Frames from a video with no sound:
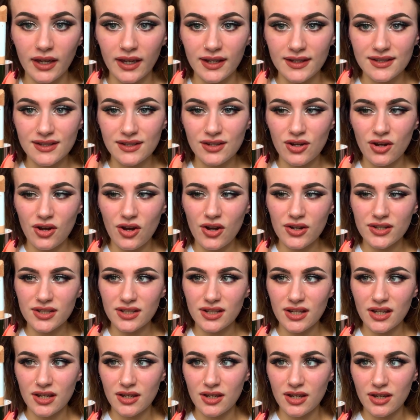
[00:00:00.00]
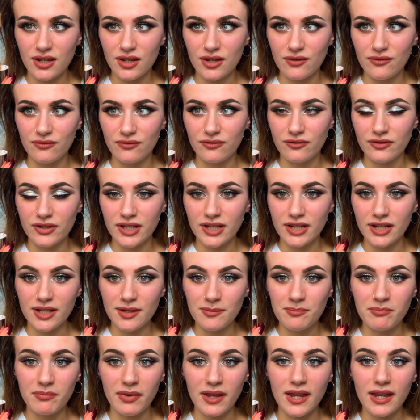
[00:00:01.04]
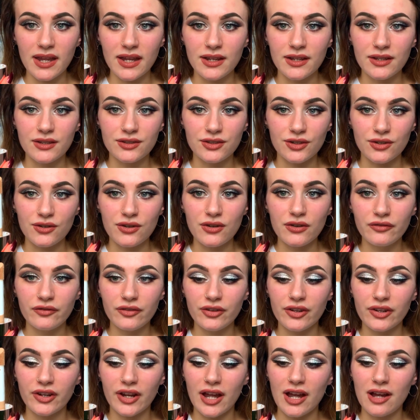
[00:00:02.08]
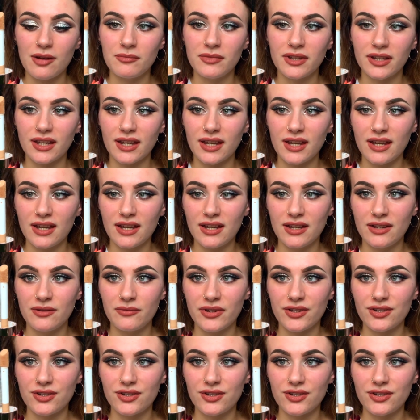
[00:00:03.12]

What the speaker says: It's got a really big doe foot applicator,